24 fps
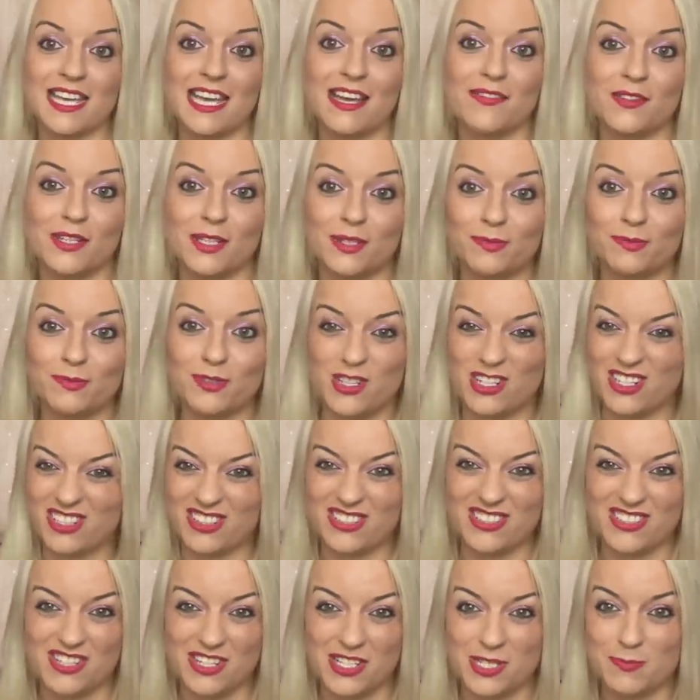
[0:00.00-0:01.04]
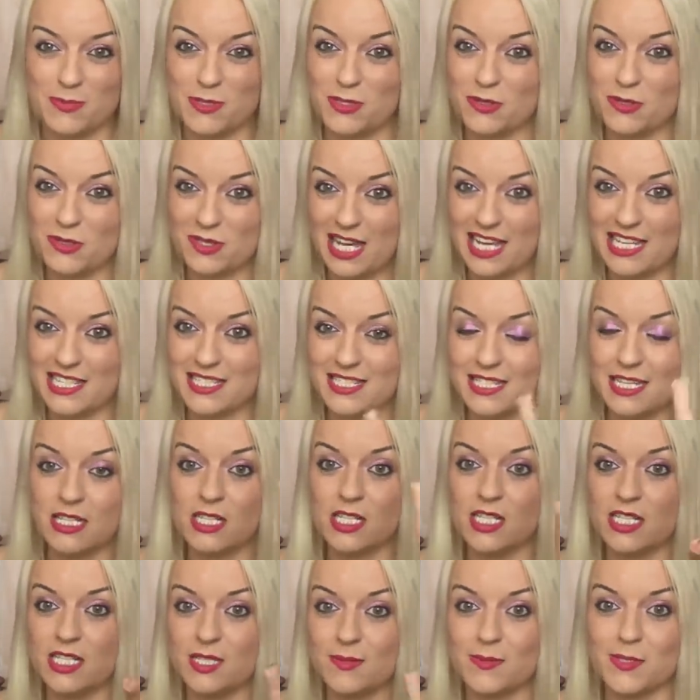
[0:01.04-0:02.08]
together. Should have gone to hospital, had
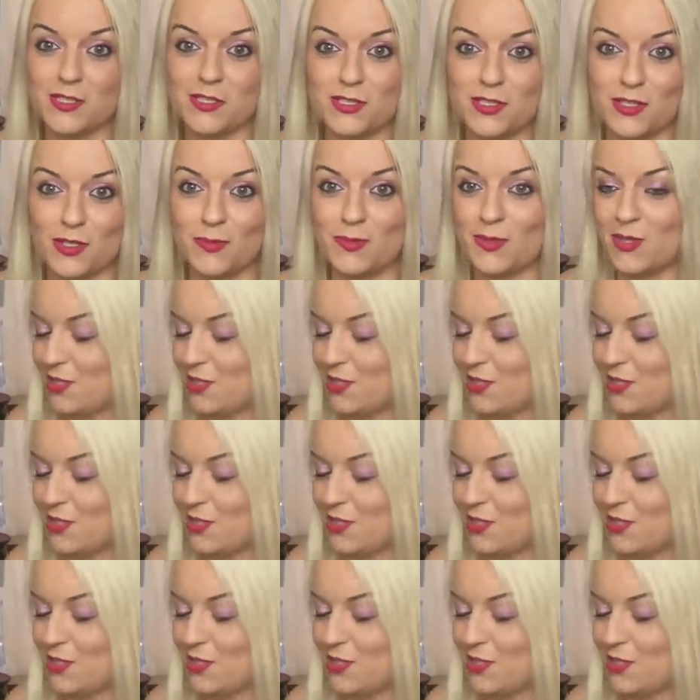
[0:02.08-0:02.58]
stitches, but I super